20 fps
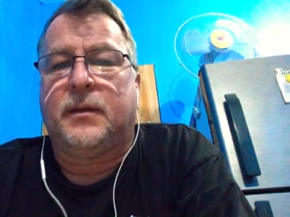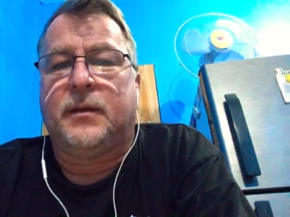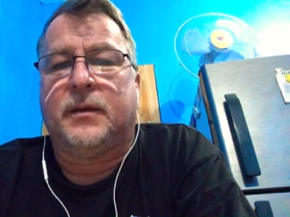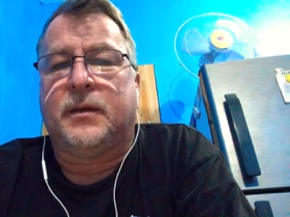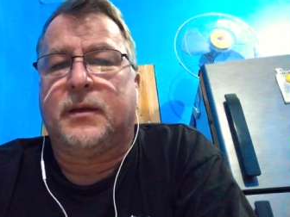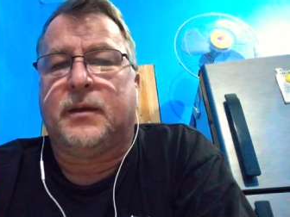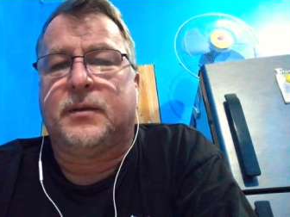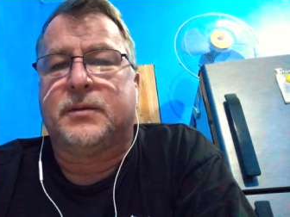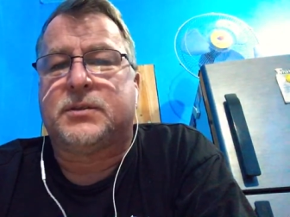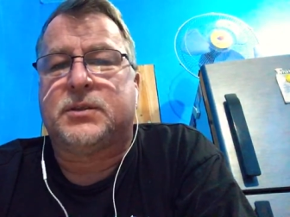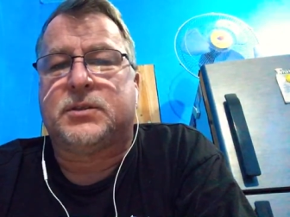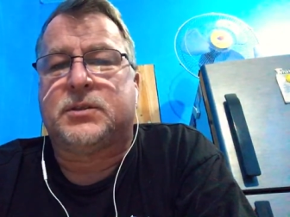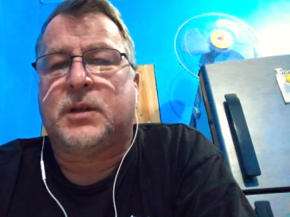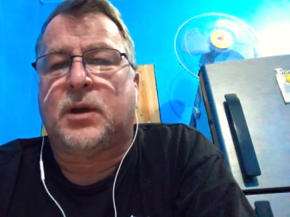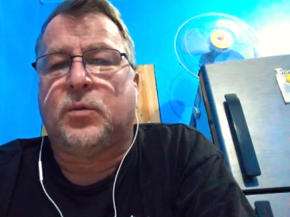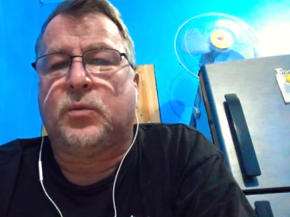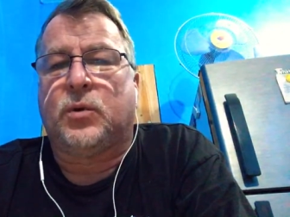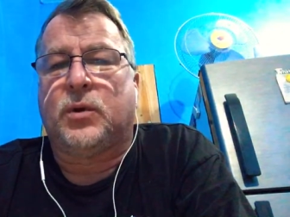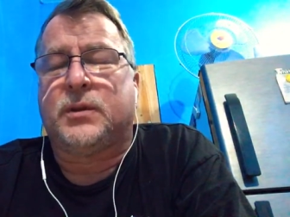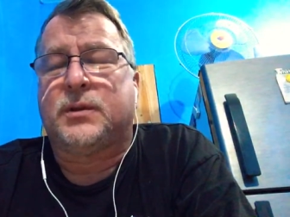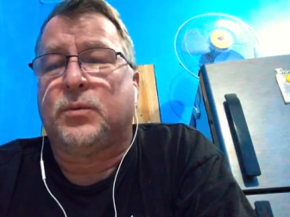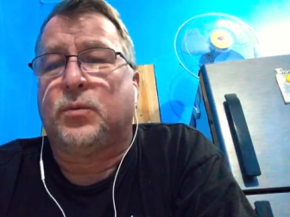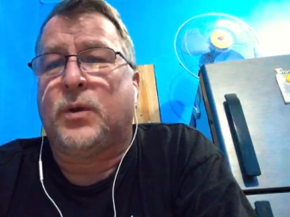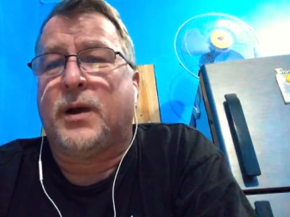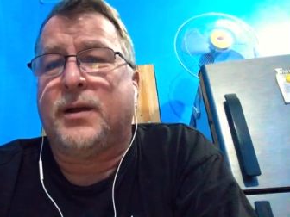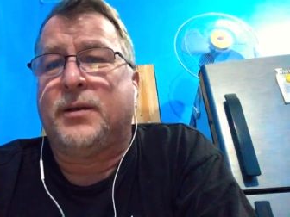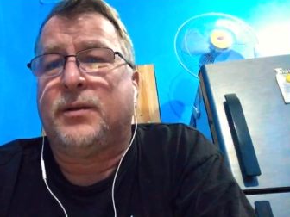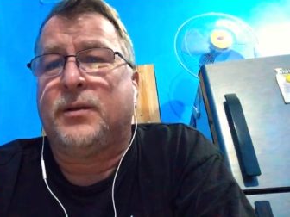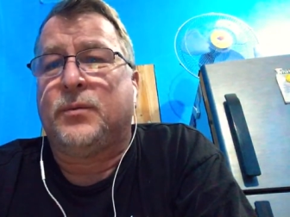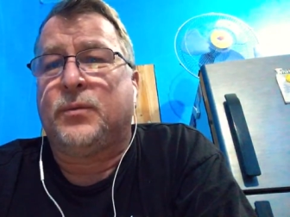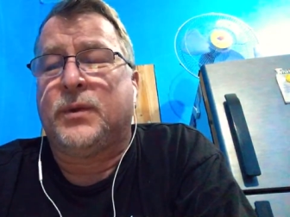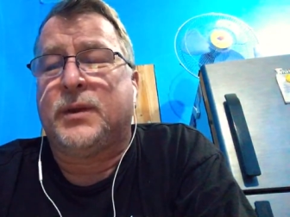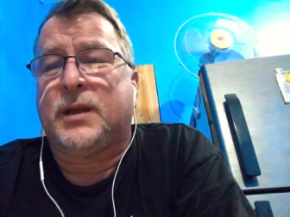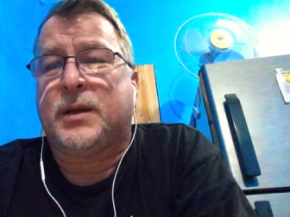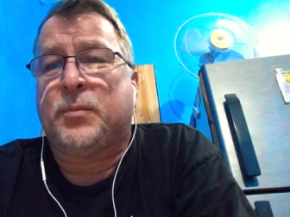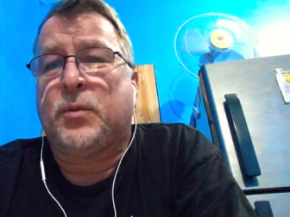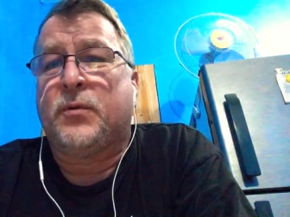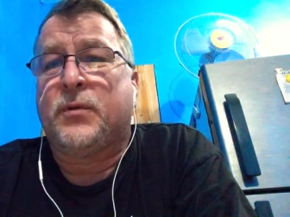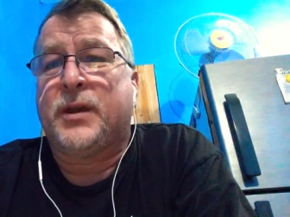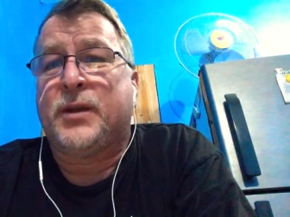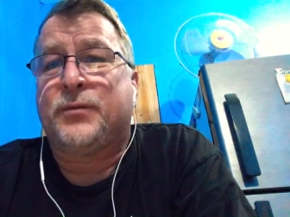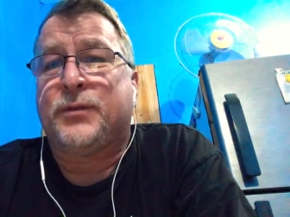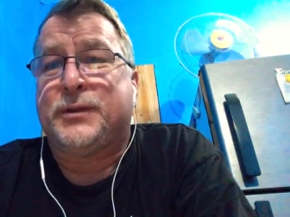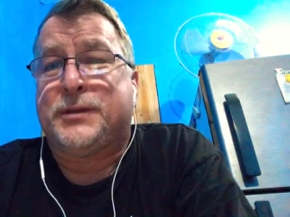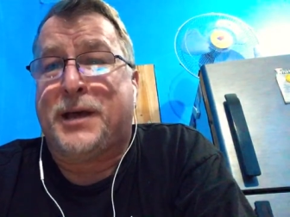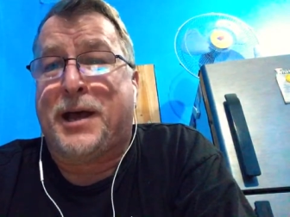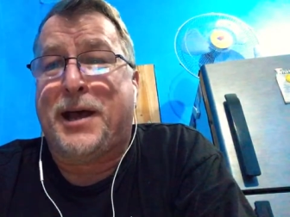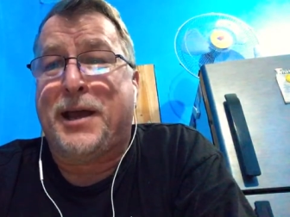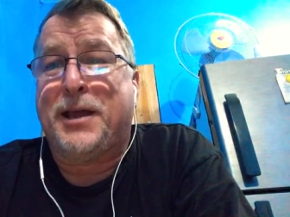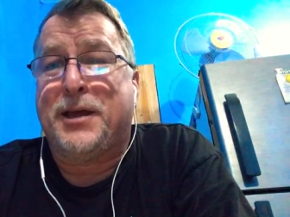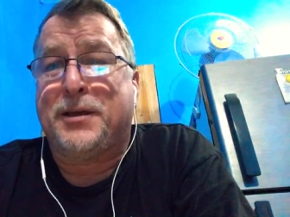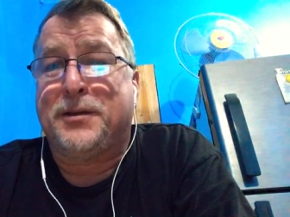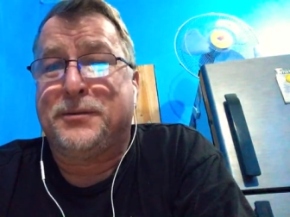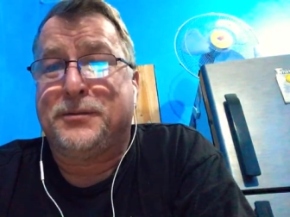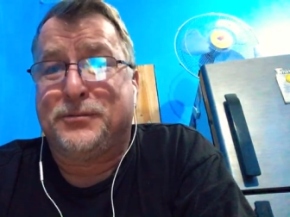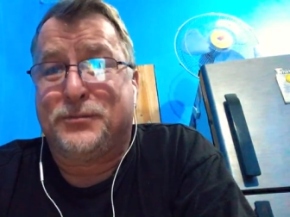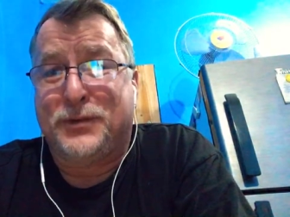You know, it's just not worth it. Why? When you come over here to retire.